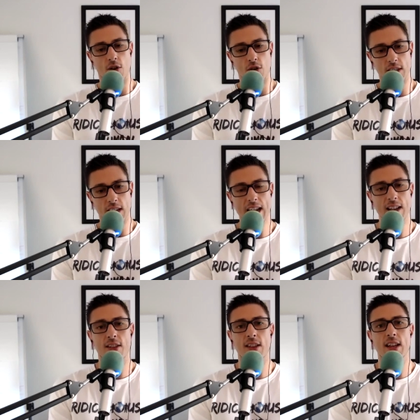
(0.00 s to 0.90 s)
take
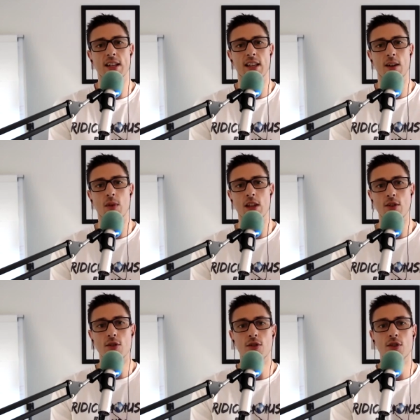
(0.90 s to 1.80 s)
things that we
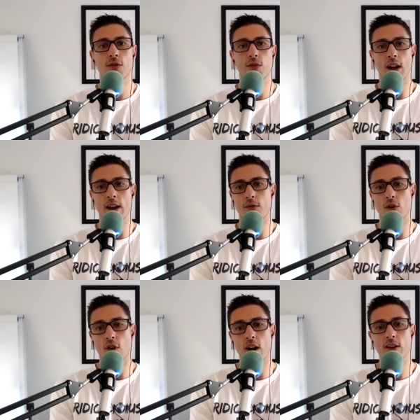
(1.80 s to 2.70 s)
use uh, for
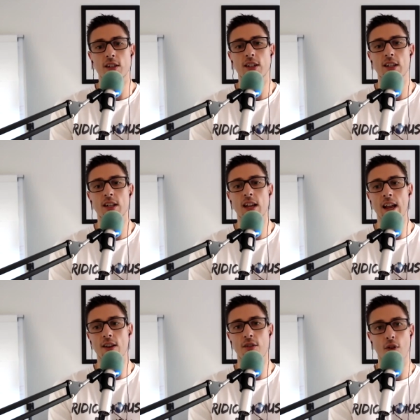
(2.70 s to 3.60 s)
granted
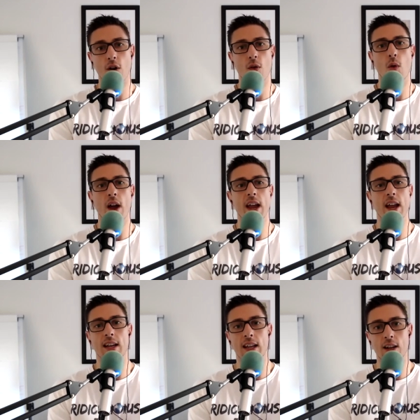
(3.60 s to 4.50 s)
and throw away
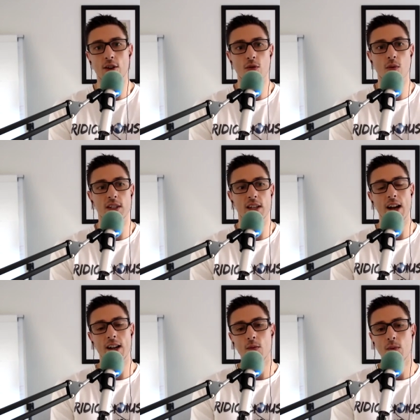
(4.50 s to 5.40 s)
and get new ones? How
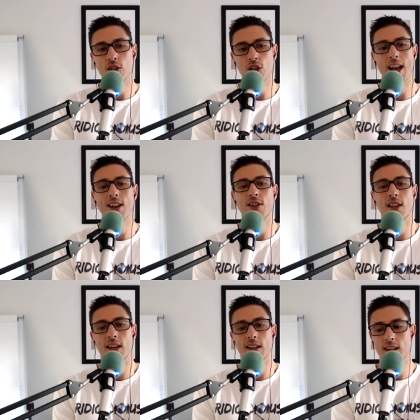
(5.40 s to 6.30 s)
can we change
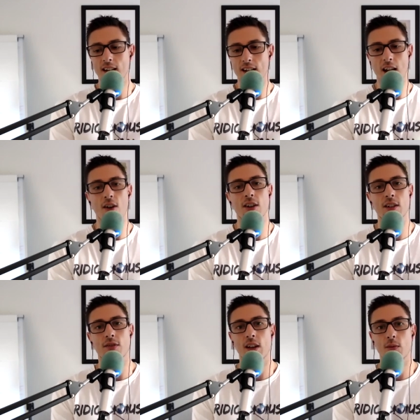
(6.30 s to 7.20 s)
that
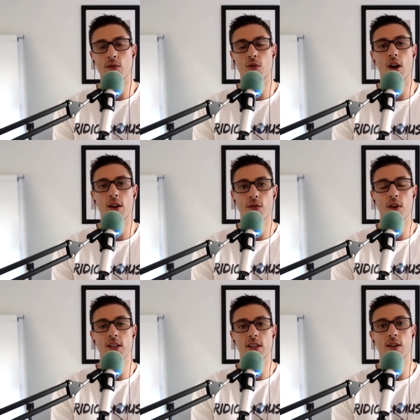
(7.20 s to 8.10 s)
narrative that we've created for
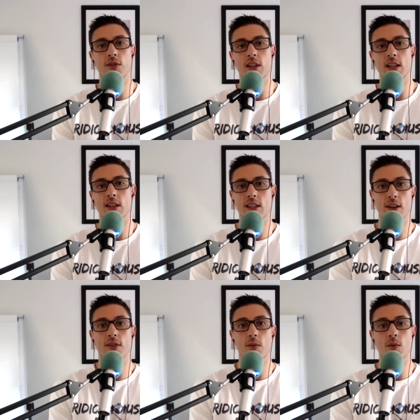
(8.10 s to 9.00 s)
ourselves in the
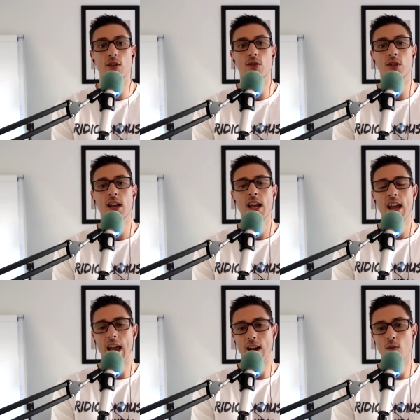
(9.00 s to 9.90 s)
stuff that we use?
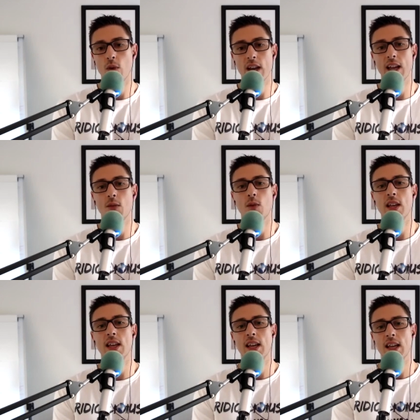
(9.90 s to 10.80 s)
And where can
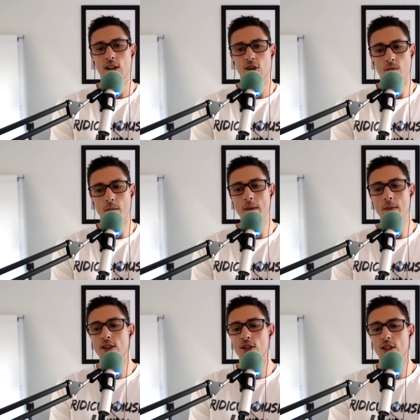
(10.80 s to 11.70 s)
we
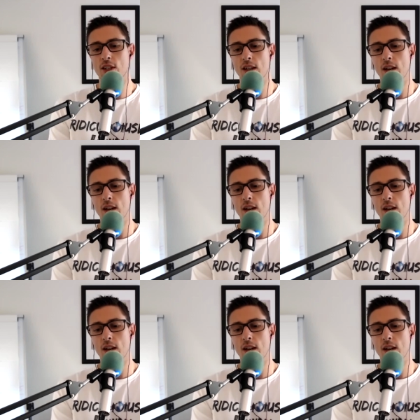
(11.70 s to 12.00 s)
maybe just